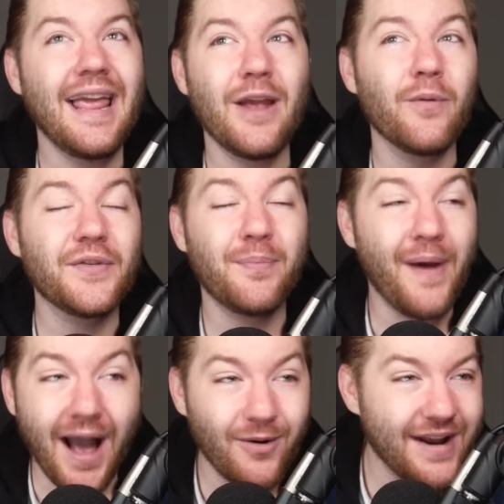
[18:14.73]
it was
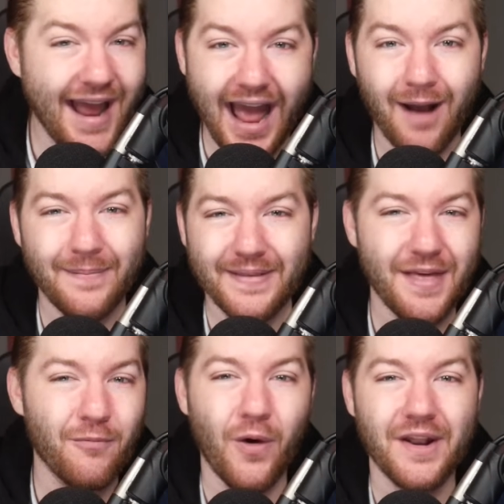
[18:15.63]
bound to happen
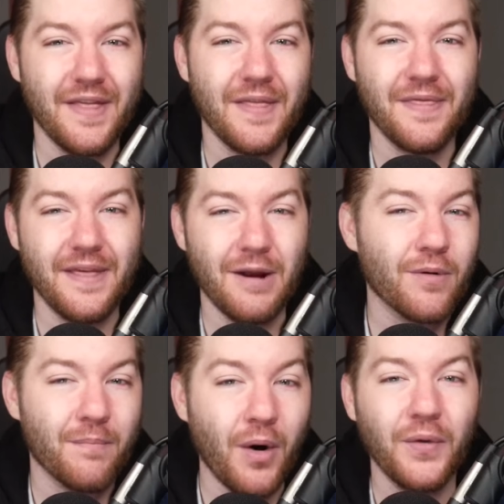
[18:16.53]
that one that they
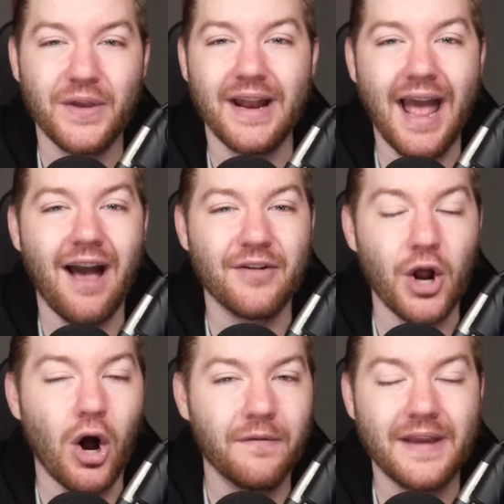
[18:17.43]
were both going to have an
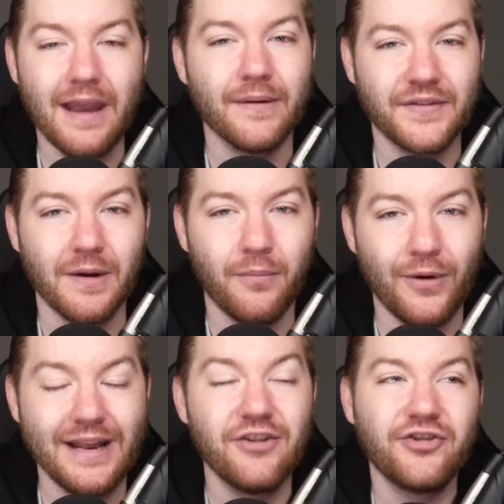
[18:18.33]
off game at some
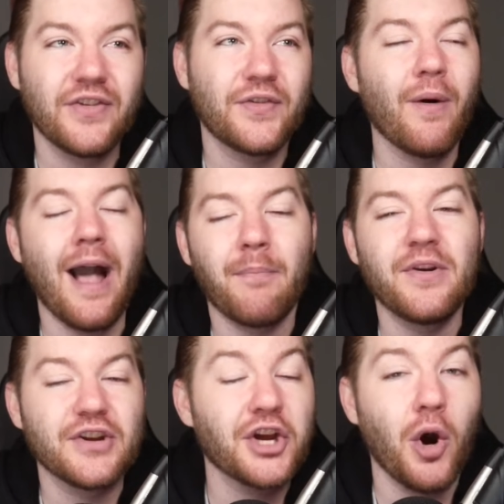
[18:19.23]
point. It just so
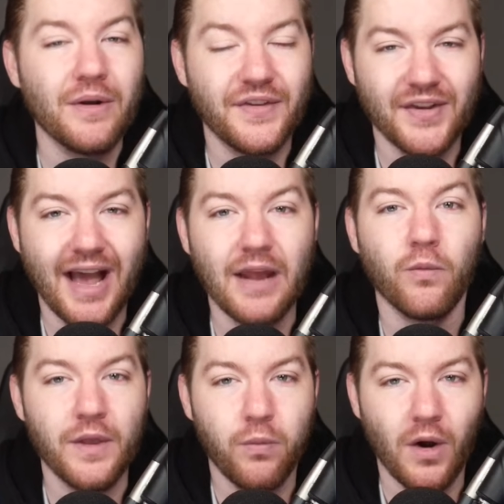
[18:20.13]
happened to coincide
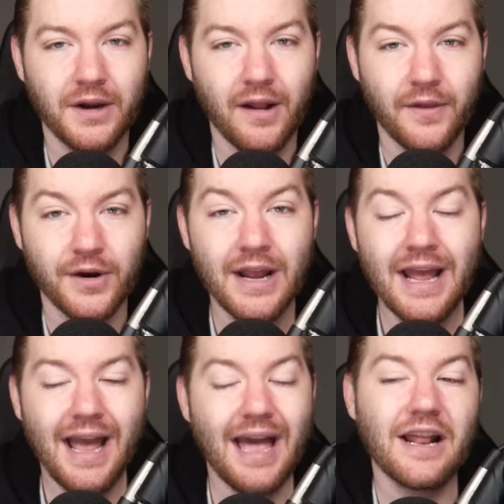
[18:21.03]
with one another,
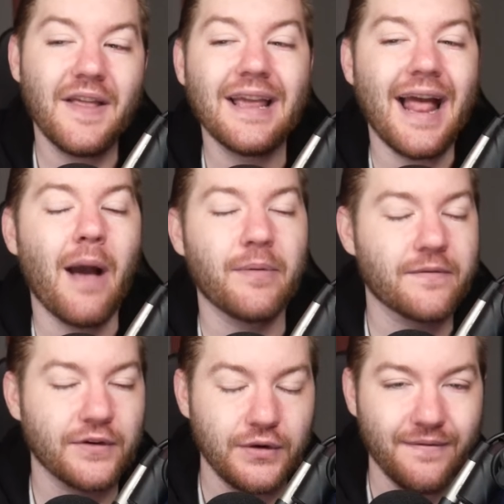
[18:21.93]
and I think it happened
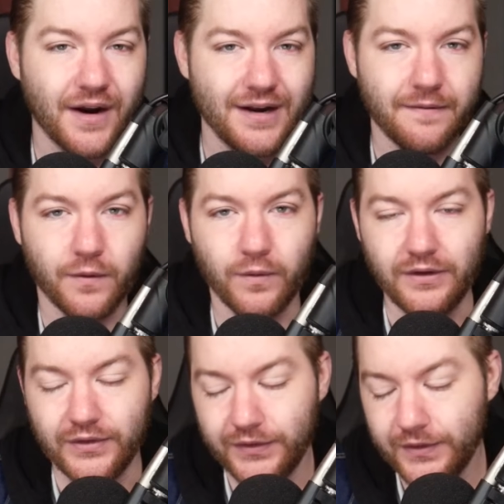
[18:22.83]
for two very different
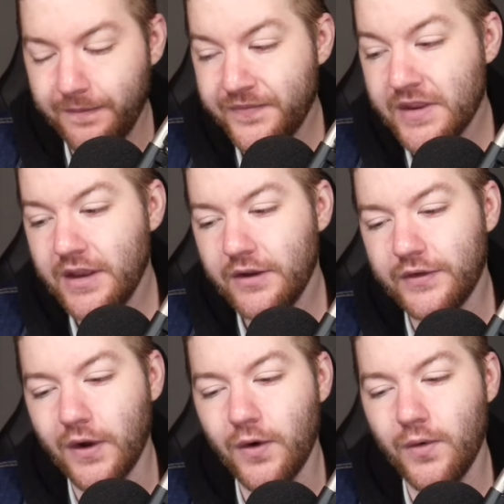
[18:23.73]
reasons.
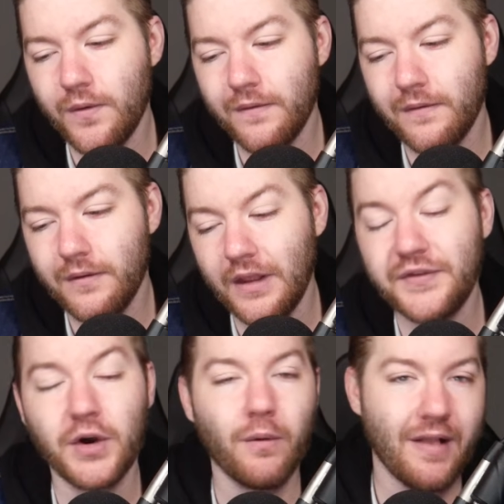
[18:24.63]
So let's
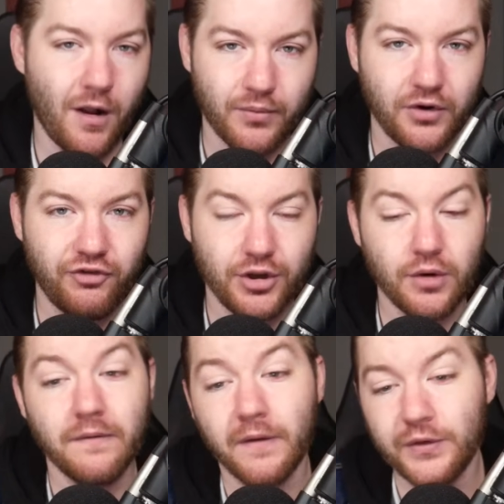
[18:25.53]
start with Alperen
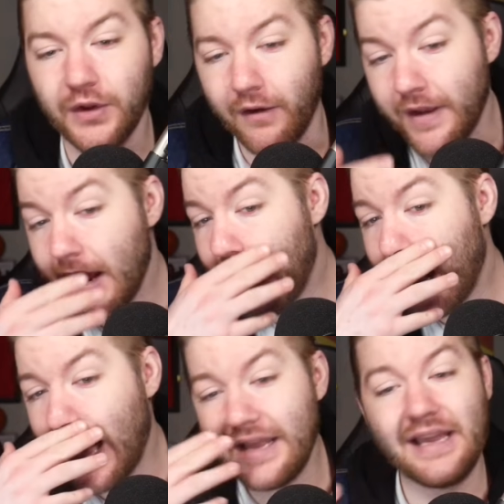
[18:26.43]
Sengun. First off,
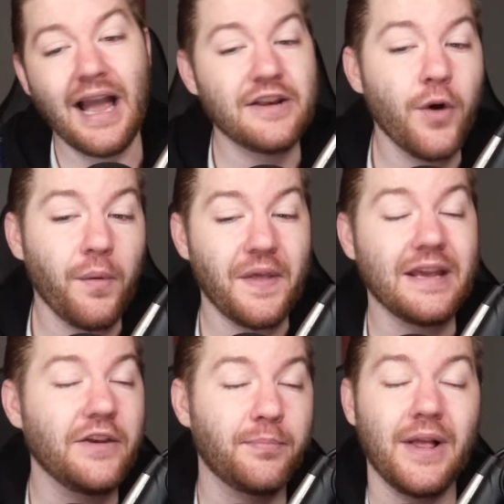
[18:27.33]
I, I don't
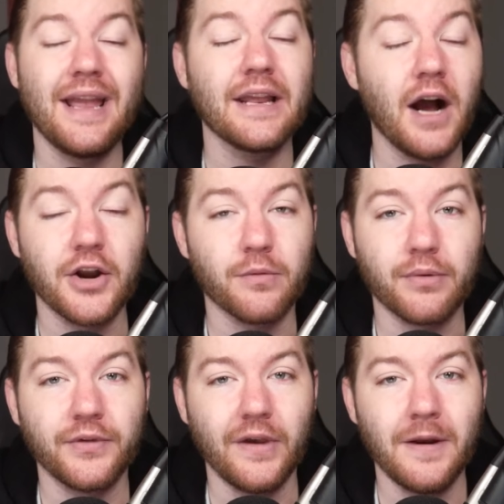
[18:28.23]
think he's playing at
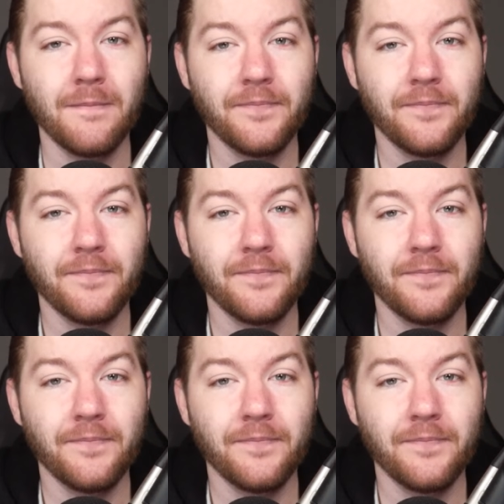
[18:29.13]
100%.